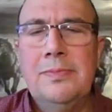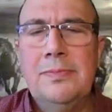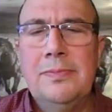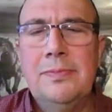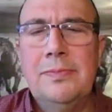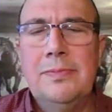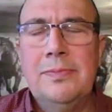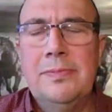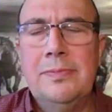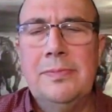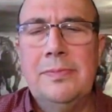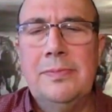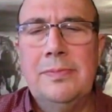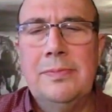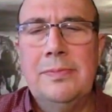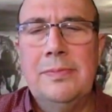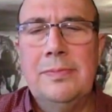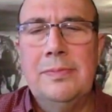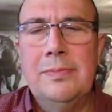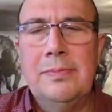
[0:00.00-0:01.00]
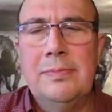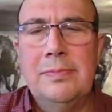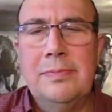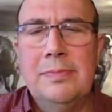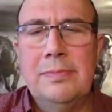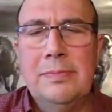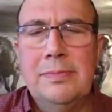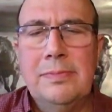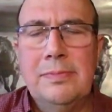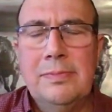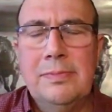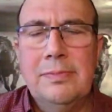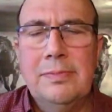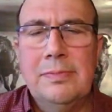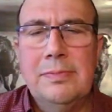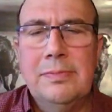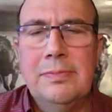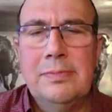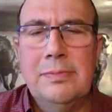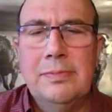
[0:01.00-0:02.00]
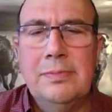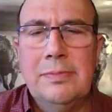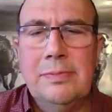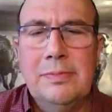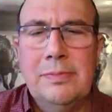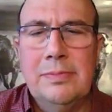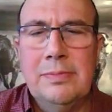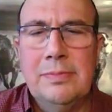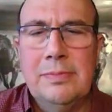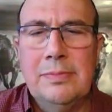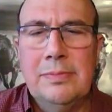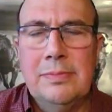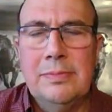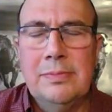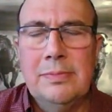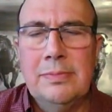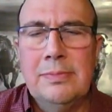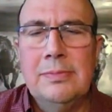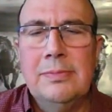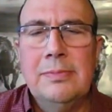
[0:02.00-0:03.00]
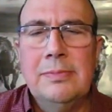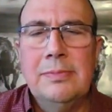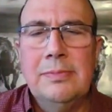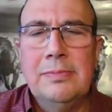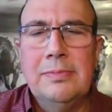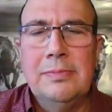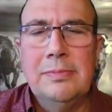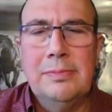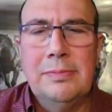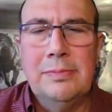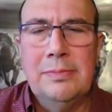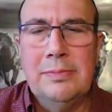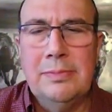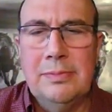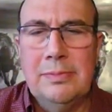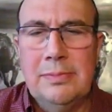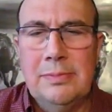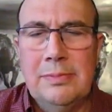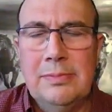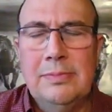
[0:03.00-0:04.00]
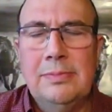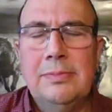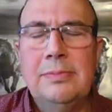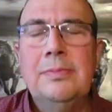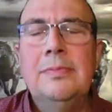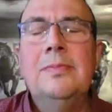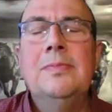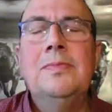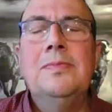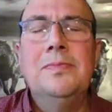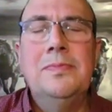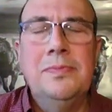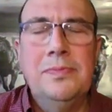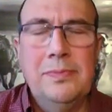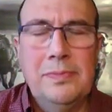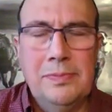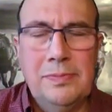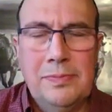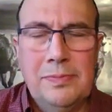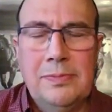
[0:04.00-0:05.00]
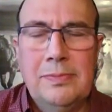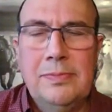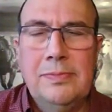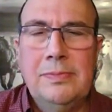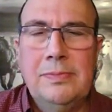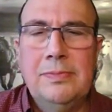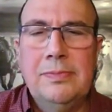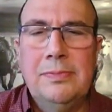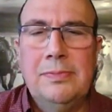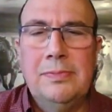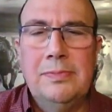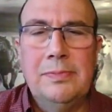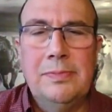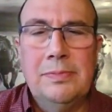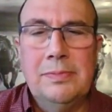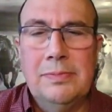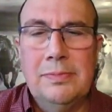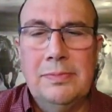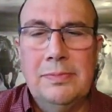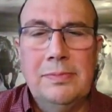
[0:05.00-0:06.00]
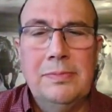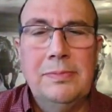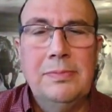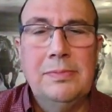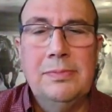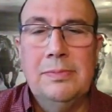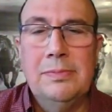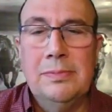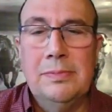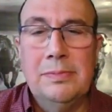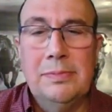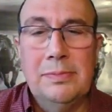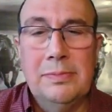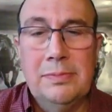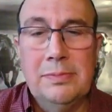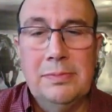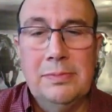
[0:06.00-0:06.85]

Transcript: The person shown says nothing.